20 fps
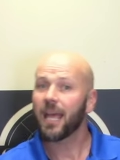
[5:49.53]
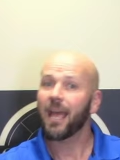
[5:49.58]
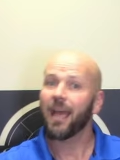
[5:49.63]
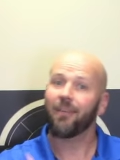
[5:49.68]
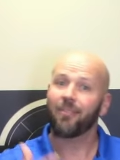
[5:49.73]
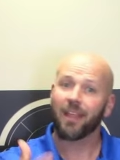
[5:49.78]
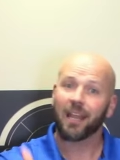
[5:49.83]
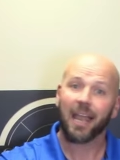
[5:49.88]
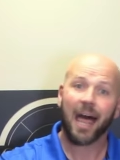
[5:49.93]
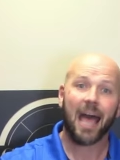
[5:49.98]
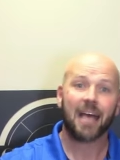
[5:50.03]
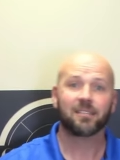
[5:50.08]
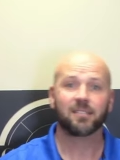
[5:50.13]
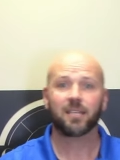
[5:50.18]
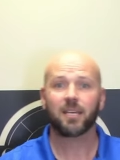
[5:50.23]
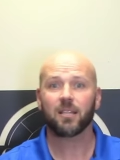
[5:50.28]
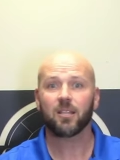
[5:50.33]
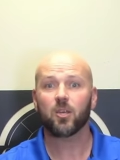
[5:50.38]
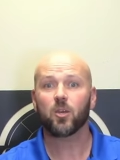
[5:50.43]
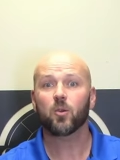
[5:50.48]
And the last
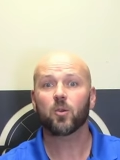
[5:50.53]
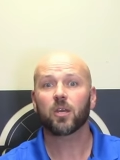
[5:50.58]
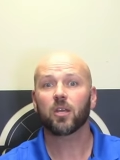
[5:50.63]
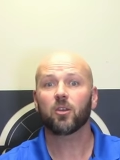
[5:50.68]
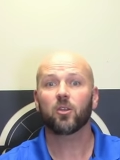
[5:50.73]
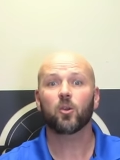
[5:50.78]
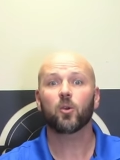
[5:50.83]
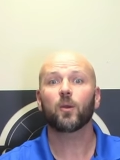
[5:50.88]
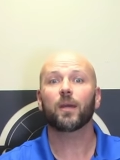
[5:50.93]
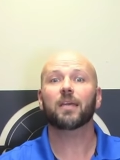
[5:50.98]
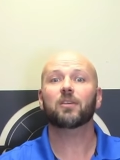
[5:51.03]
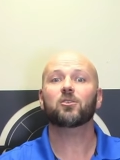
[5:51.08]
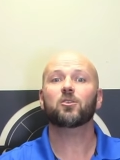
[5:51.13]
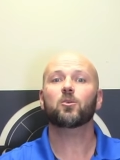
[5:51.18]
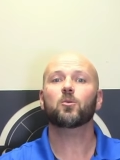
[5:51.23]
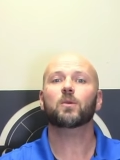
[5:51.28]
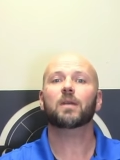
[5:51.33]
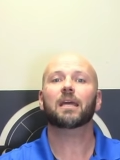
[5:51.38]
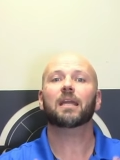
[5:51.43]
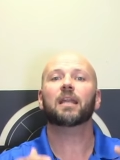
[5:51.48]
thing that you can do is
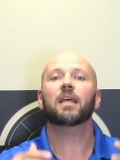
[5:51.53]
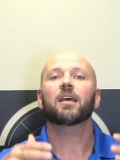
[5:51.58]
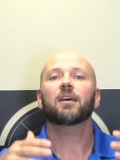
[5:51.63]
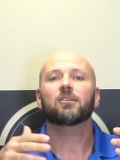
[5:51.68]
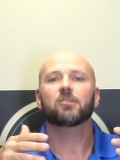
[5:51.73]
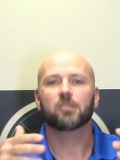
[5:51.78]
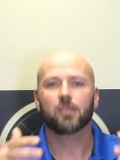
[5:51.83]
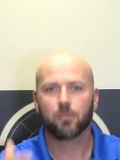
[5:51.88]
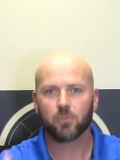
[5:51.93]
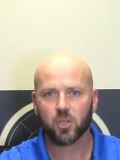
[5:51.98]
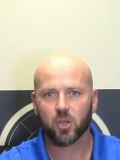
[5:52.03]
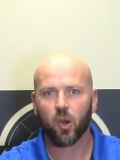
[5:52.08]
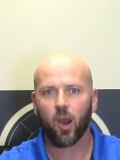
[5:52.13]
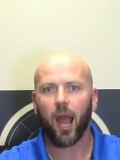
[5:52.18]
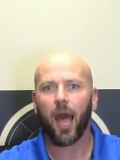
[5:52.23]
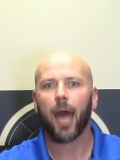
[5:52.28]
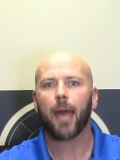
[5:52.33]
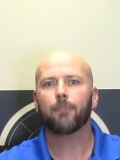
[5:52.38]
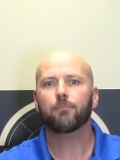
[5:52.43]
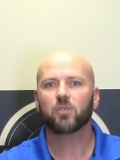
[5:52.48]
you can
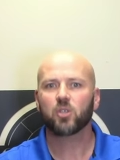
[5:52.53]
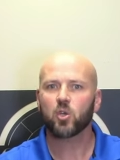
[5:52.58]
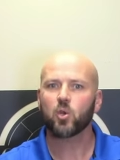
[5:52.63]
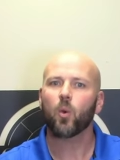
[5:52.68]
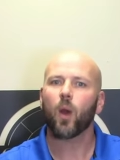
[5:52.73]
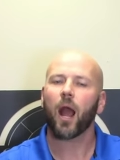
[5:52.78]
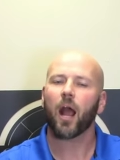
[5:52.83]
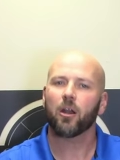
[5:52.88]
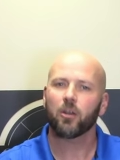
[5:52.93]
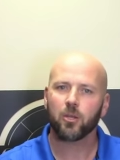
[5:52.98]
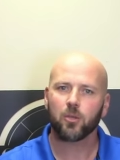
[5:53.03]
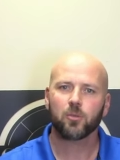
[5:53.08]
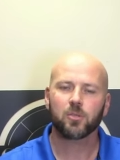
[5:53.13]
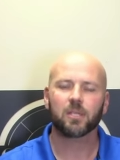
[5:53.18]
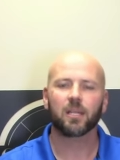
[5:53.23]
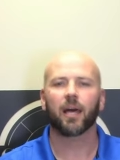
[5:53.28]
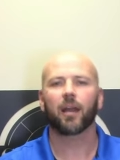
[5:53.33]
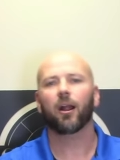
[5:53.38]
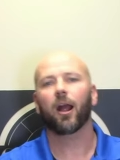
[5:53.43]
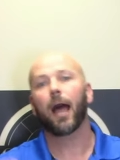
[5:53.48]
subscribe to our
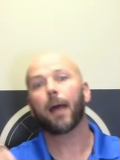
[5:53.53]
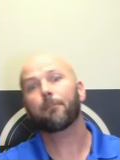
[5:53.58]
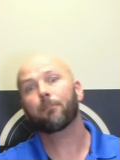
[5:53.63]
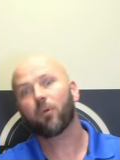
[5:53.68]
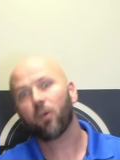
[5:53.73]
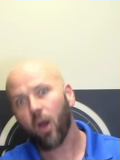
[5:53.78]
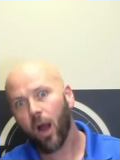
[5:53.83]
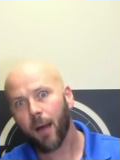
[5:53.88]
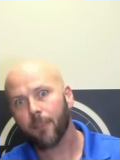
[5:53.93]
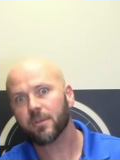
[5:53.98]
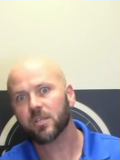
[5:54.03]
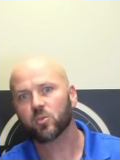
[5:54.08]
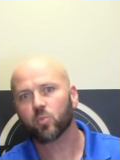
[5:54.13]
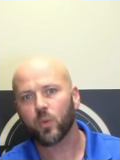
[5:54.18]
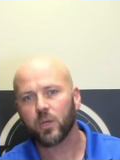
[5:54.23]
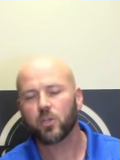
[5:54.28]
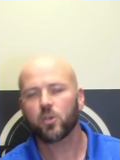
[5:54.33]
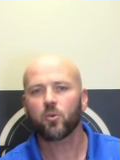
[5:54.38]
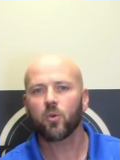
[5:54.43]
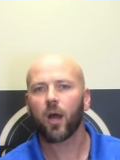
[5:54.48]
newsletter. I promise
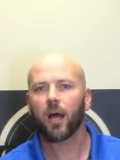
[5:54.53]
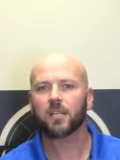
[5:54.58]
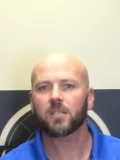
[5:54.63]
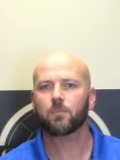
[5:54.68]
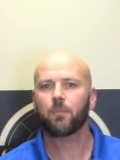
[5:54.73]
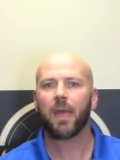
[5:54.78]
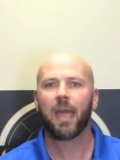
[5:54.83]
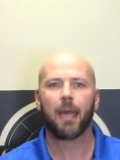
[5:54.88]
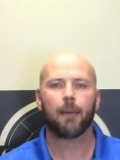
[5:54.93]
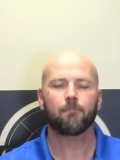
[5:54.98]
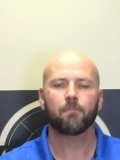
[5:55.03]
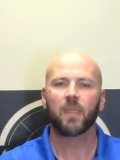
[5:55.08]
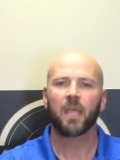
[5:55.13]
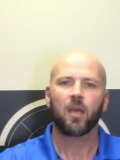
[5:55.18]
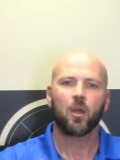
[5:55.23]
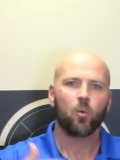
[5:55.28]
we do not spam.